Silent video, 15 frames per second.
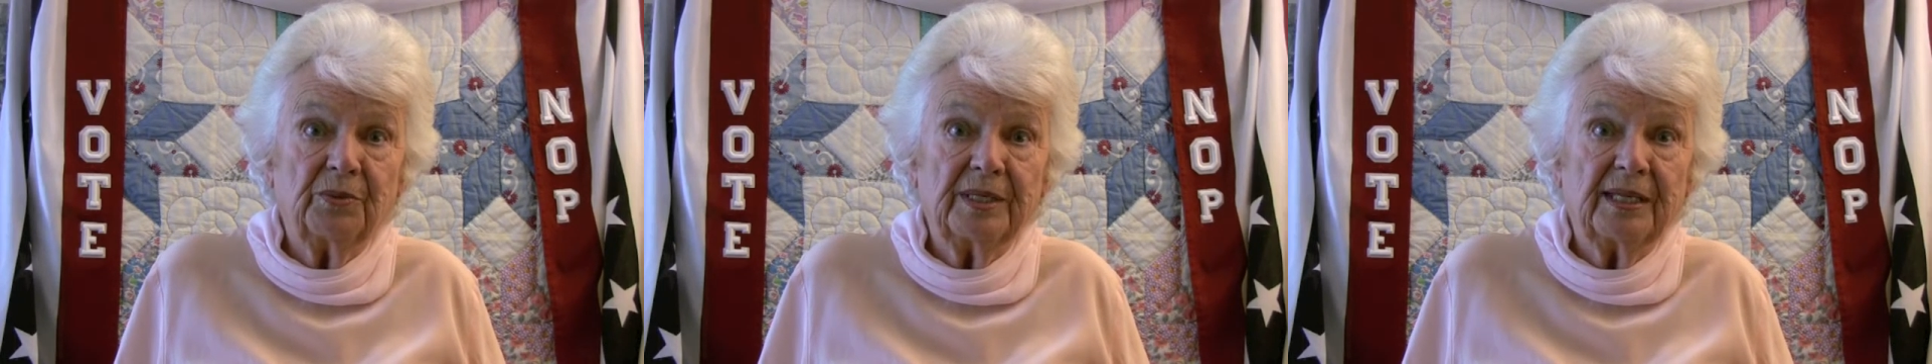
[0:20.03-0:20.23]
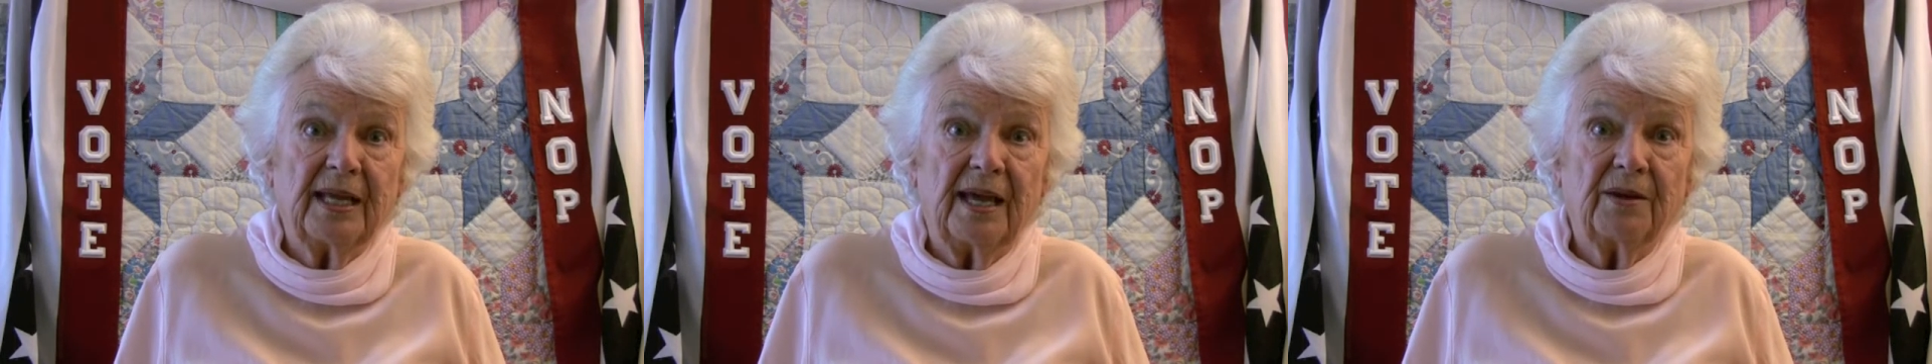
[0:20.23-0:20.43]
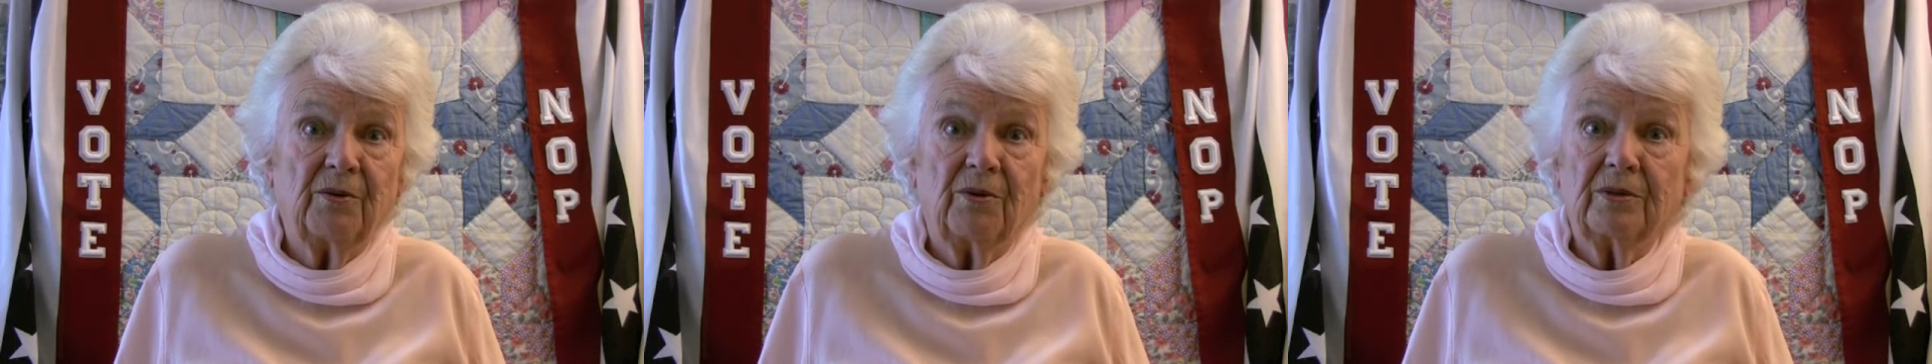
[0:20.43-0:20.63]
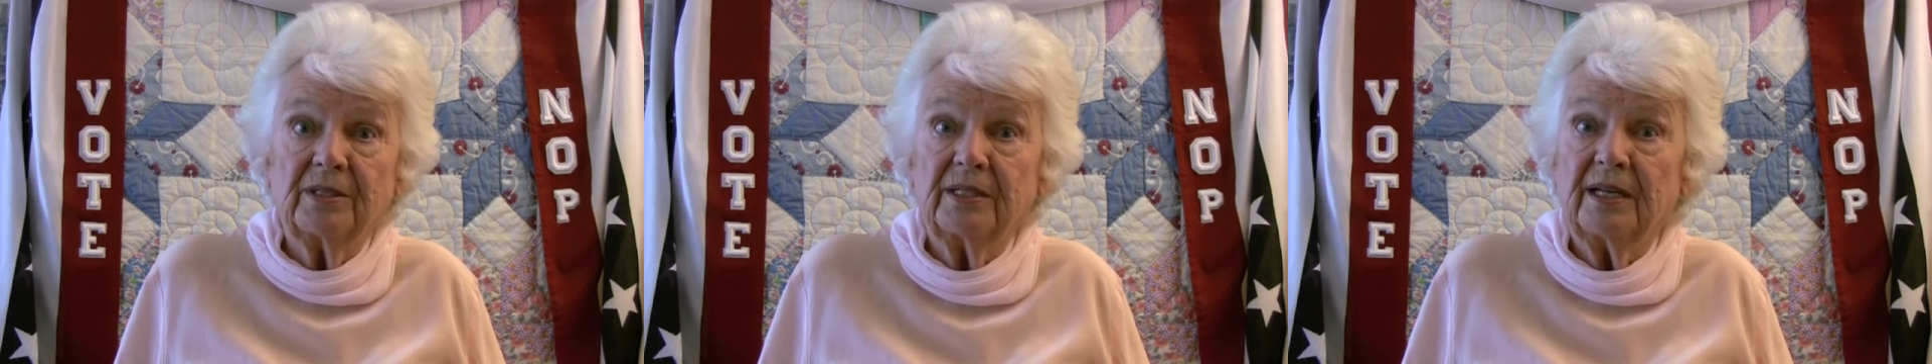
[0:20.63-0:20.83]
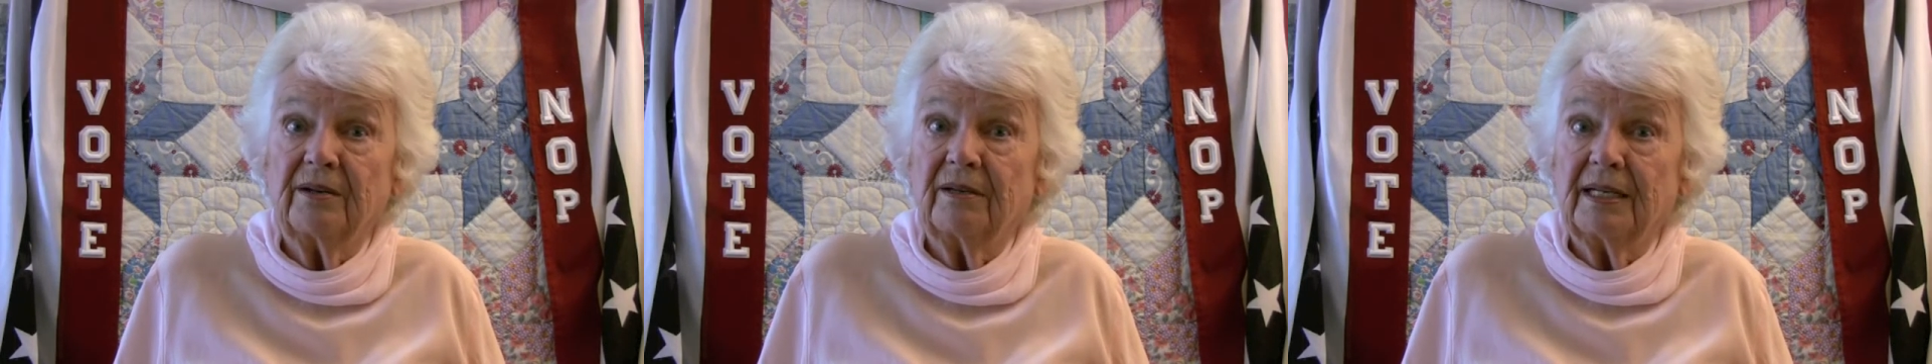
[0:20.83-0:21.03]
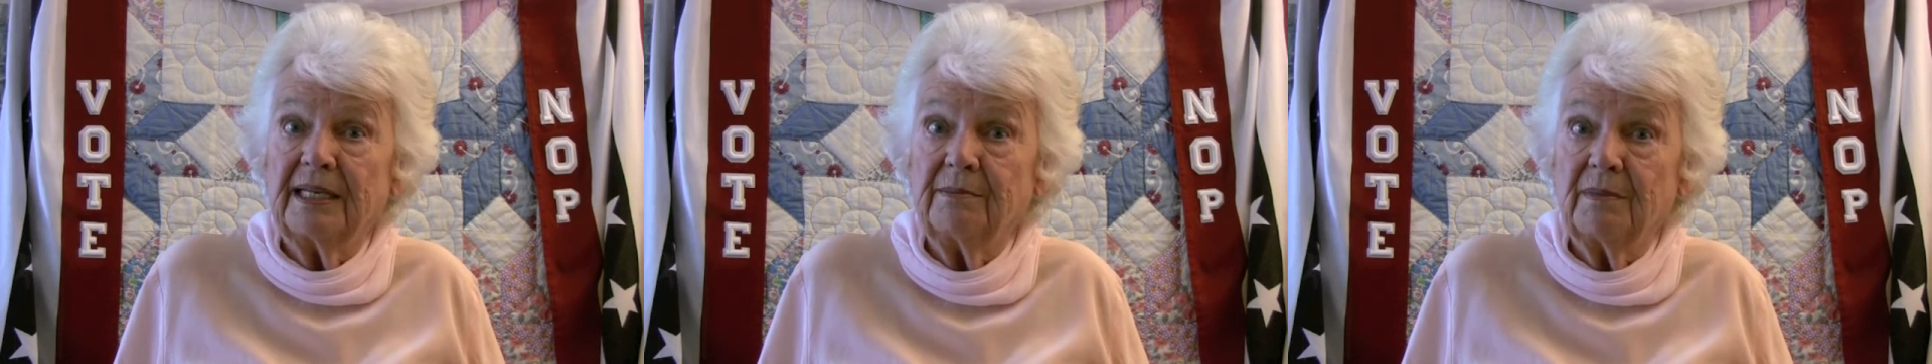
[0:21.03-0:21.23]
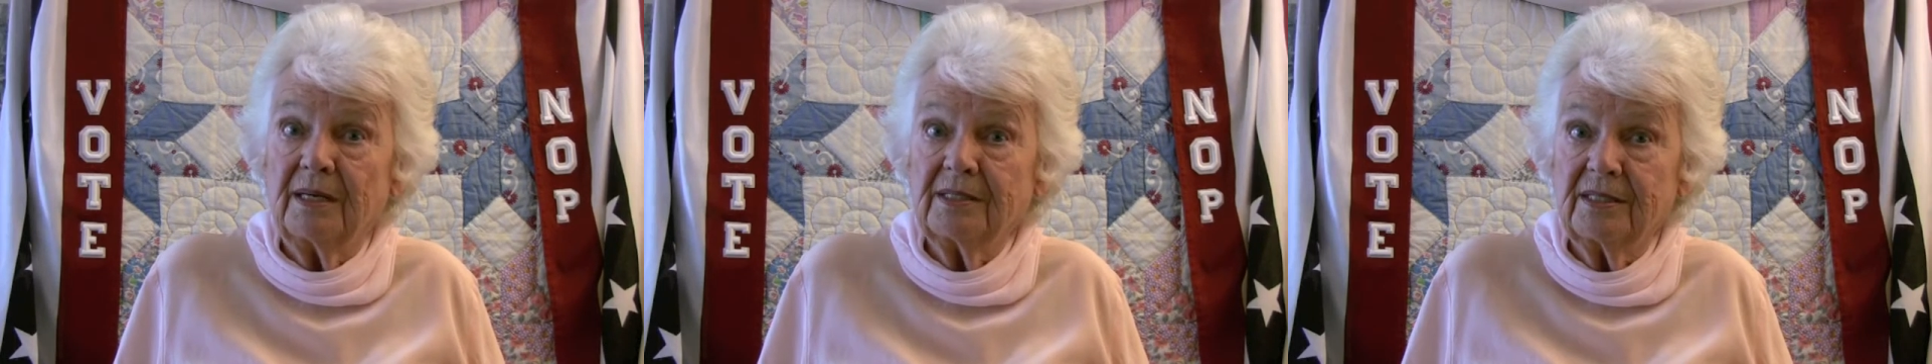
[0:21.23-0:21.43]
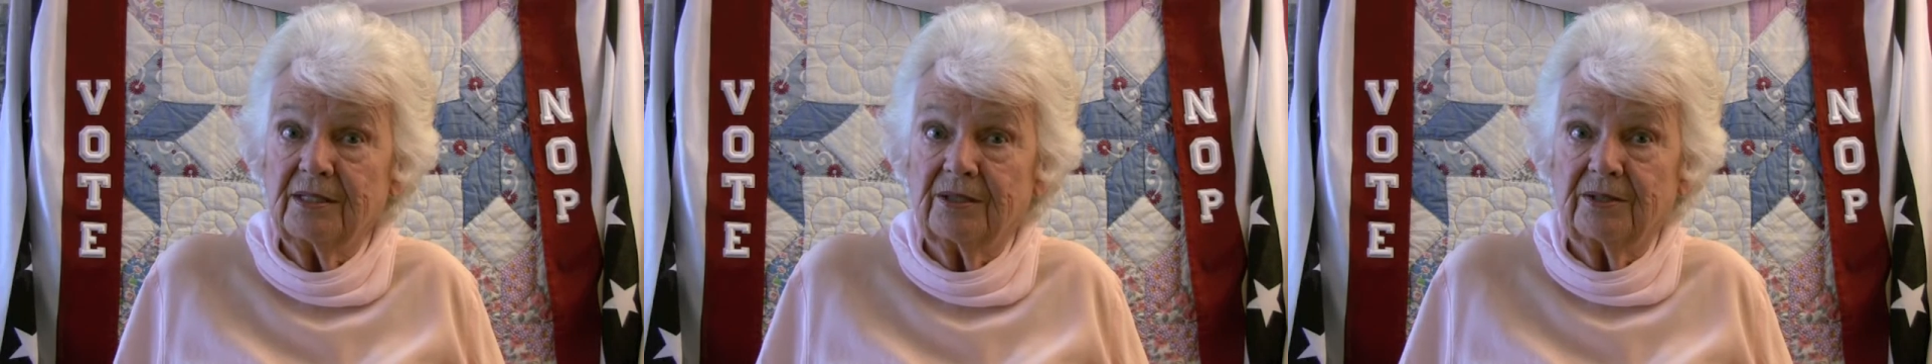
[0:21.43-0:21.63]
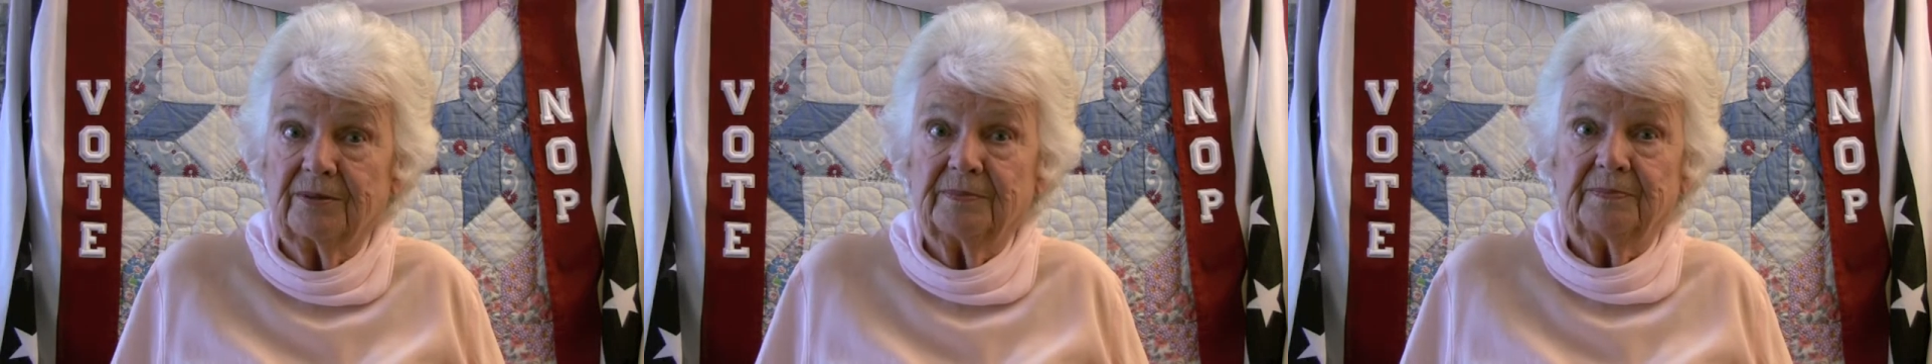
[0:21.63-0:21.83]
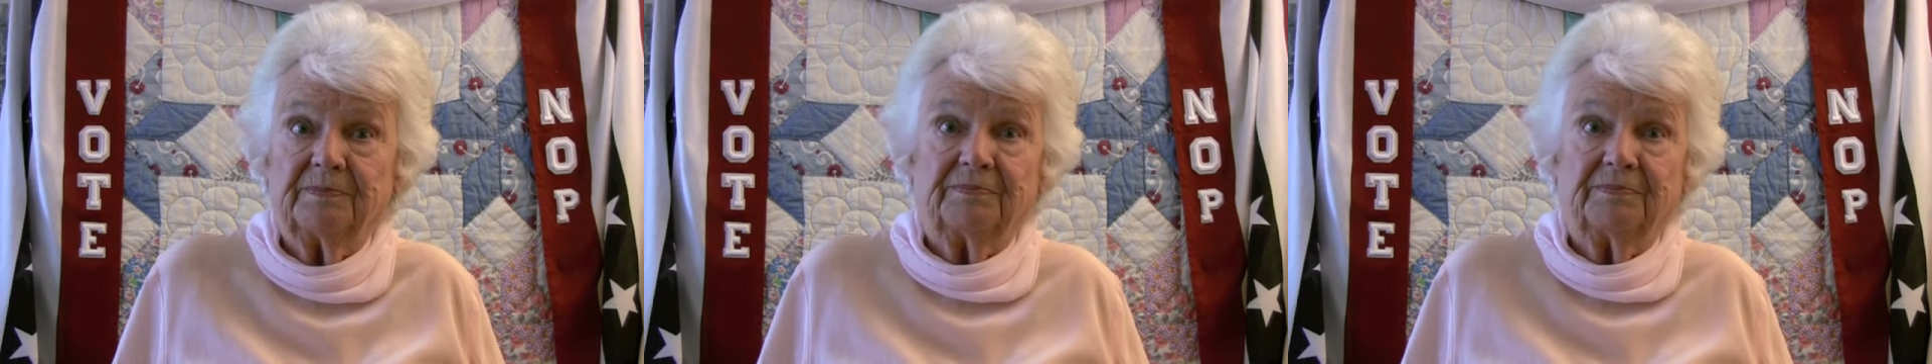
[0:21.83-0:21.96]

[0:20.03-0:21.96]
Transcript: we can ordinarily muster.